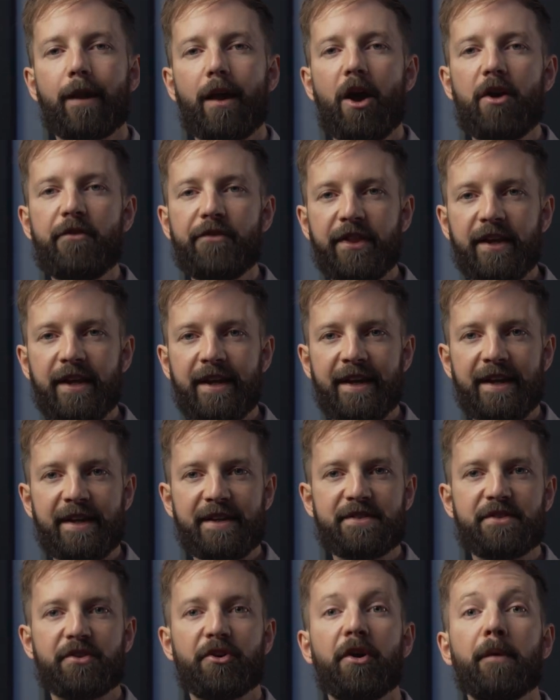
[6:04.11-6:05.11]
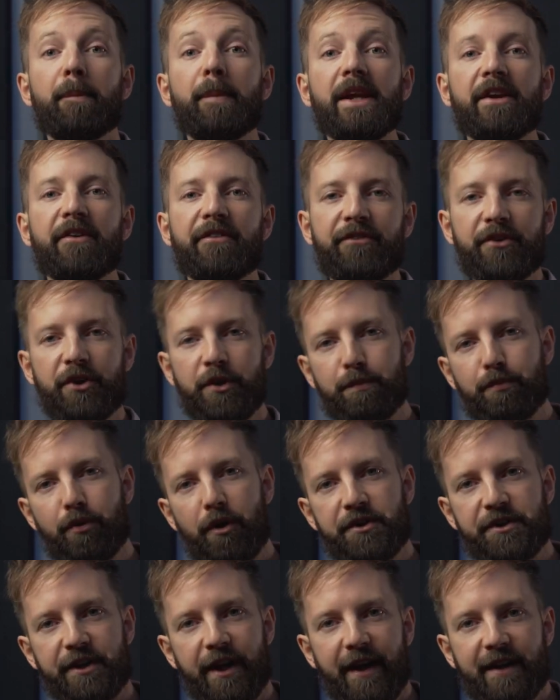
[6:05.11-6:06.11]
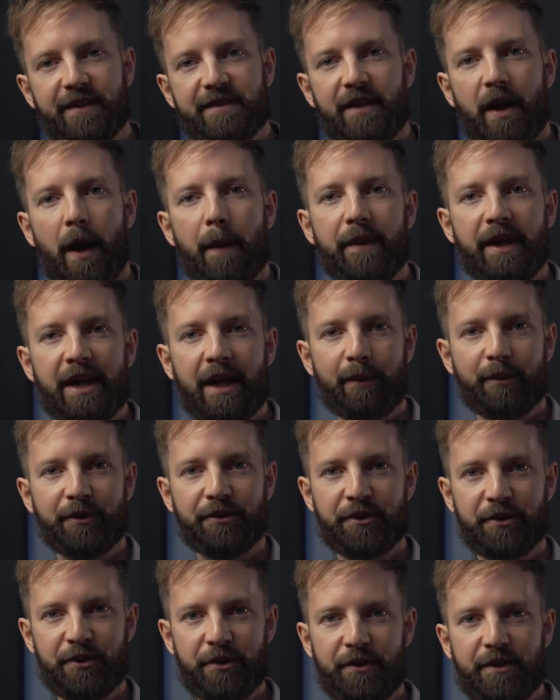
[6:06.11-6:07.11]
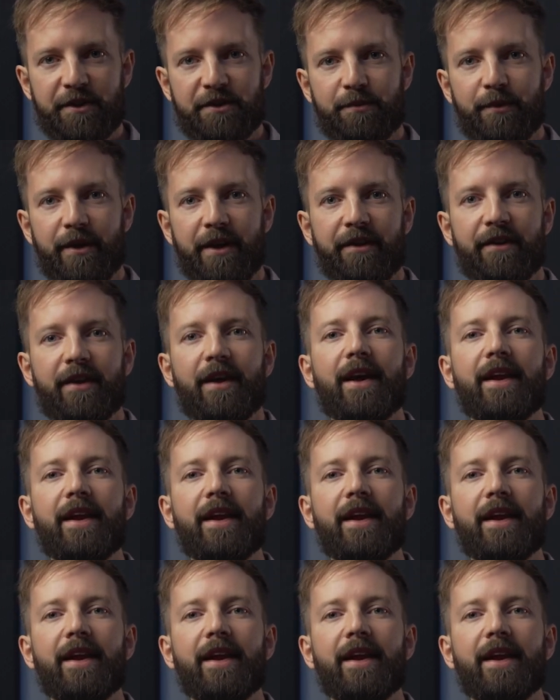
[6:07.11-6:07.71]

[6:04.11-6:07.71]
Over the years, there have been a few projects that I've been able to do this with,